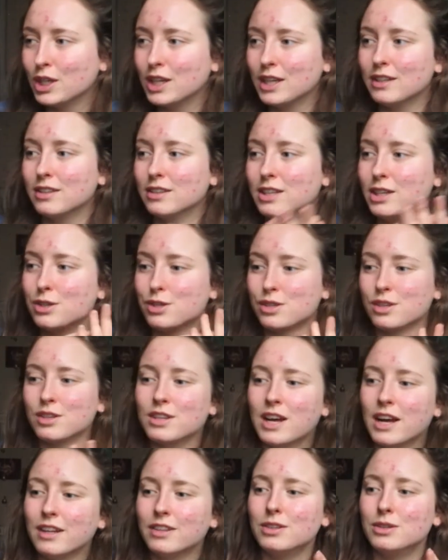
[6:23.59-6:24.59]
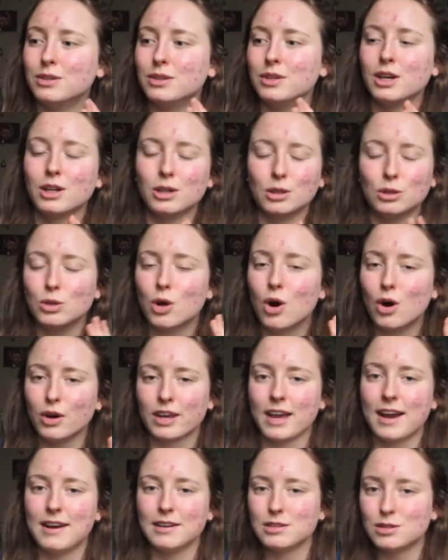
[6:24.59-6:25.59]
and there's another
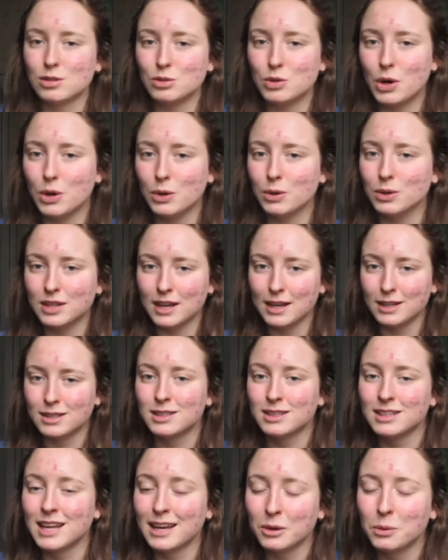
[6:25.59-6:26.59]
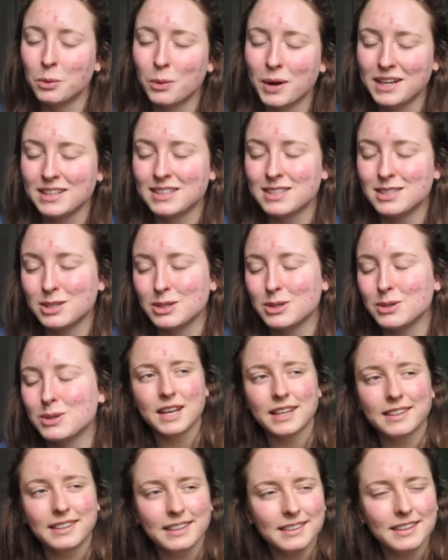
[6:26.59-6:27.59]
long-ass road that awaits you.
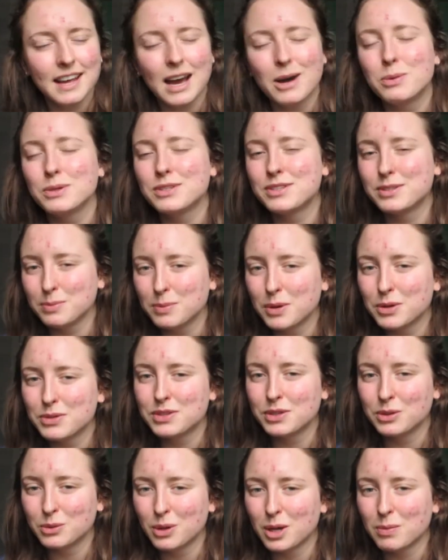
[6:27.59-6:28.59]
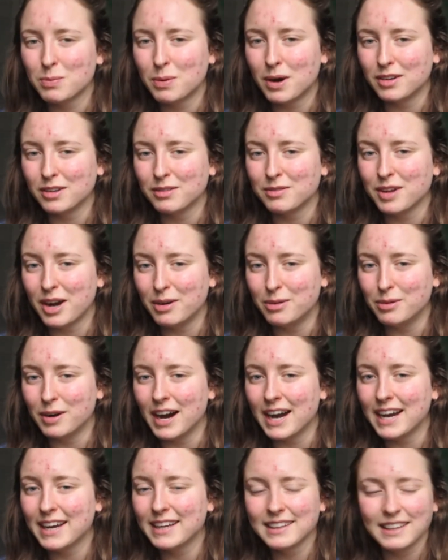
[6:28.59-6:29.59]
I think that was the most annoying part of that
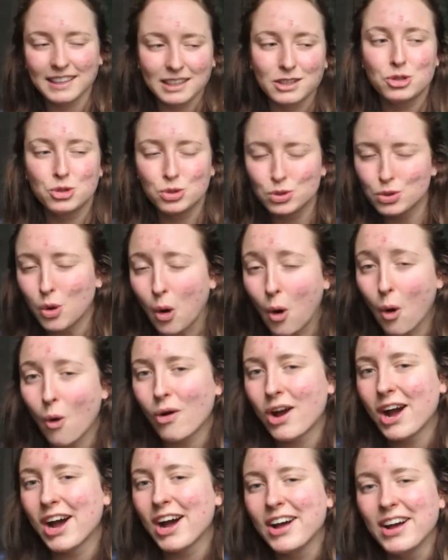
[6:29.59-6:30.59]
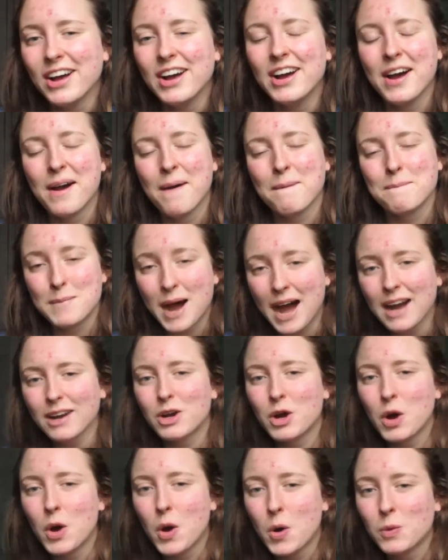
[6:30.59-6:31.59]
ride, like to Kolka.
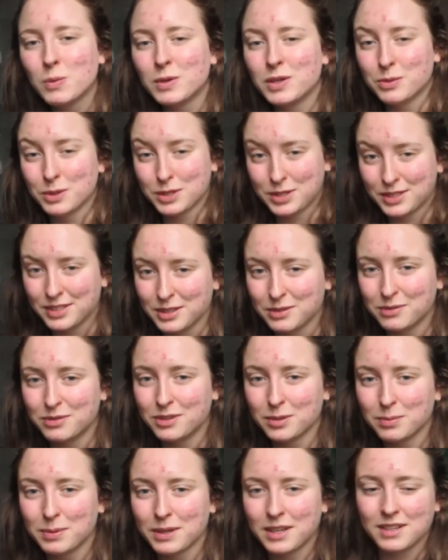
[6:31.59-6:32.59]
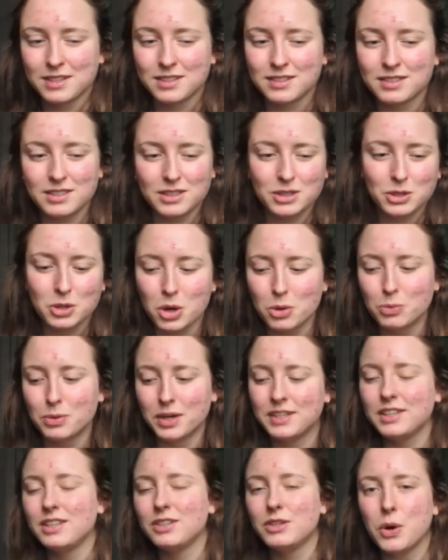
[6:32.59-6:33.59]
Back home, it was different because you
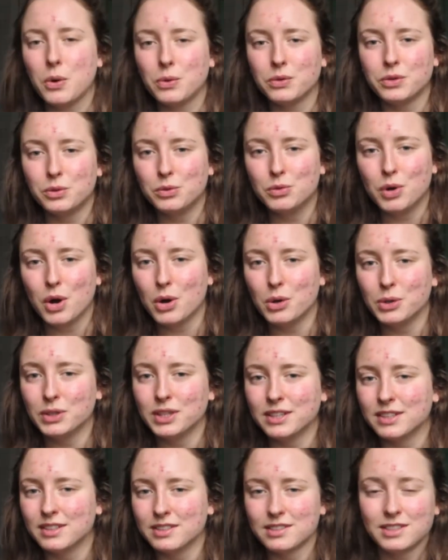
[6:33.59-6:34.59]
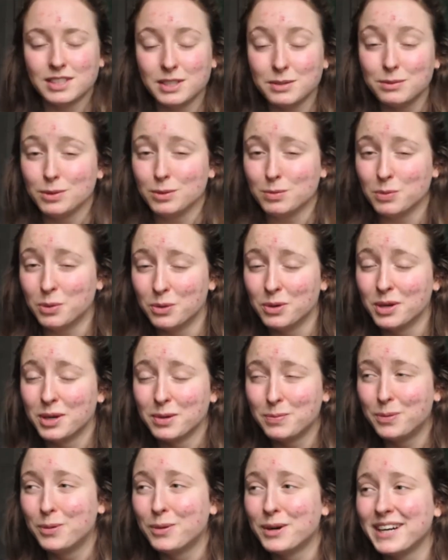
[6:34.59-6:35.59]
already know the road and it's even
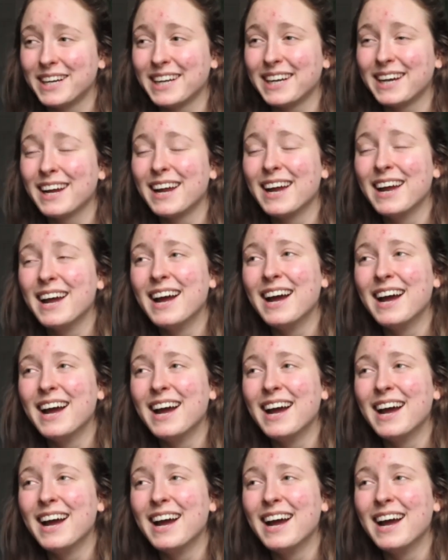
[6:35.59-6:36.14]
more boring.